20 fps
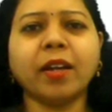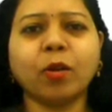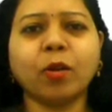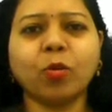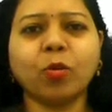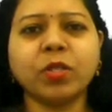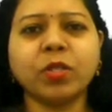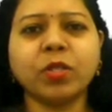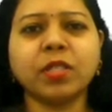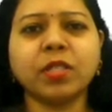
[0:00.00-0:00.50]
our
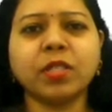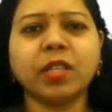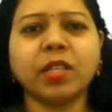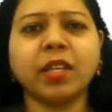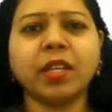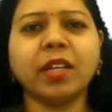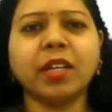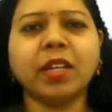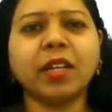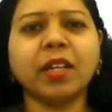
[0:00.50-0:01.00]
clothes
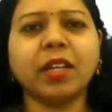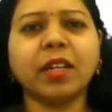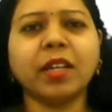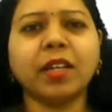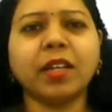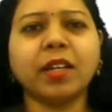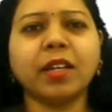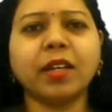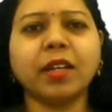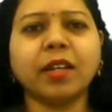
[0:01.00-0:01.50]
in
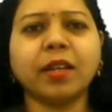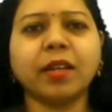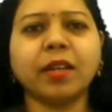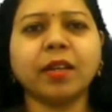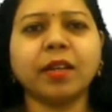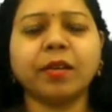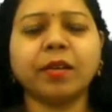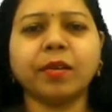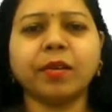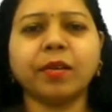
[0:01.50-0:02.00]

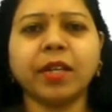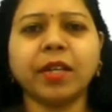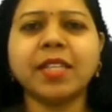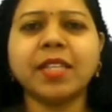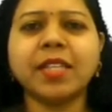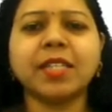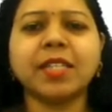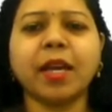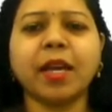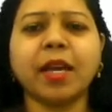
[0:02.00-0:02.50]

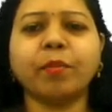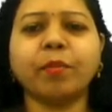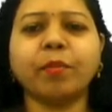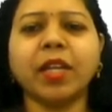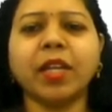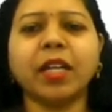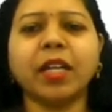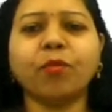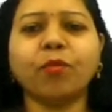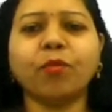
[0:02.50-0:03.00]
less time,
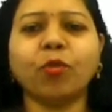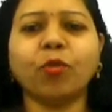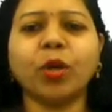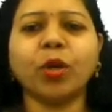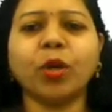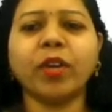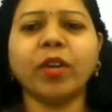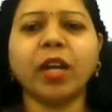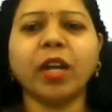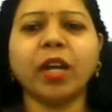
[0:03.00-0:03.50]
that time
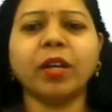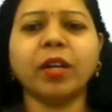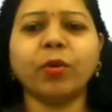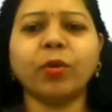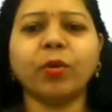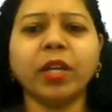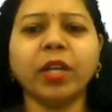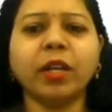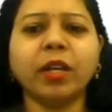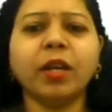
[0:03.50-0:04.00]
what we are
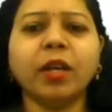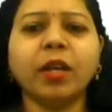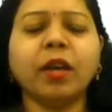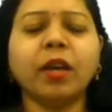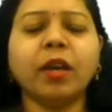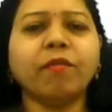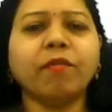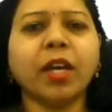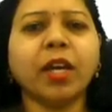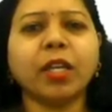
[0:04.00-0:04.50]
doing,
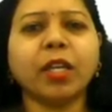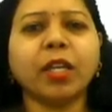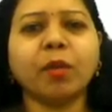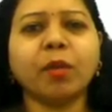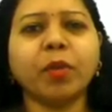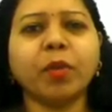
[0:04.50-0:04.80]
we are